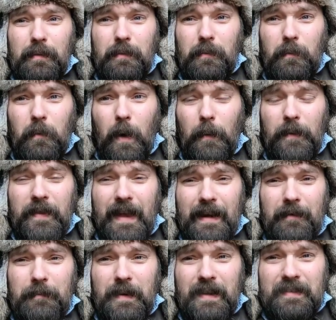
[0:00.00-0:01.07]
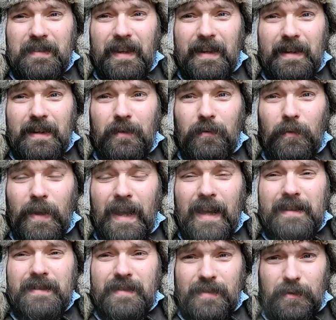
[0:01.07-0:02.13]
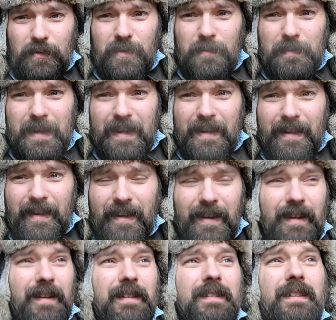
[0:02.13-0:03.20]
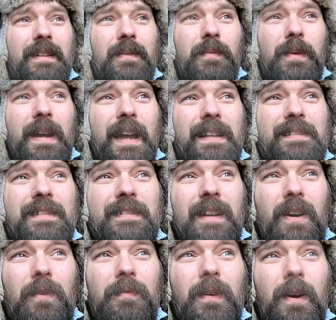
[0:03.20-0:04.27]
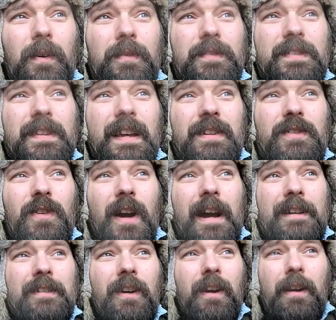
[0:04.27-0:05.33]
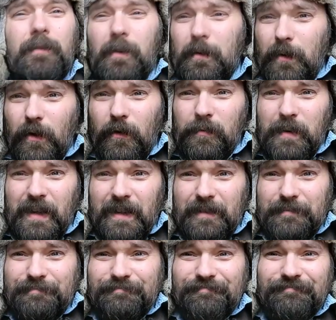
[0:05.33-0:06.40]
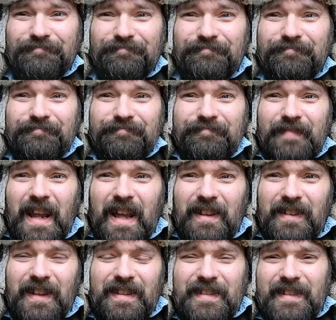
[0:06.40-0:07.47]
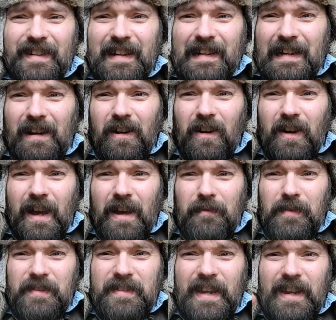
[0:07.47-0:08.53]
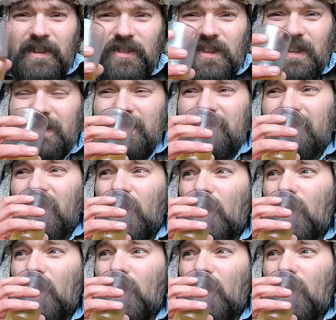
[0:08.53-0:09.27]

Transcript: what would that have been like if we had social media? If we had cell phones that tracked our every movement? Listened in on our conversations?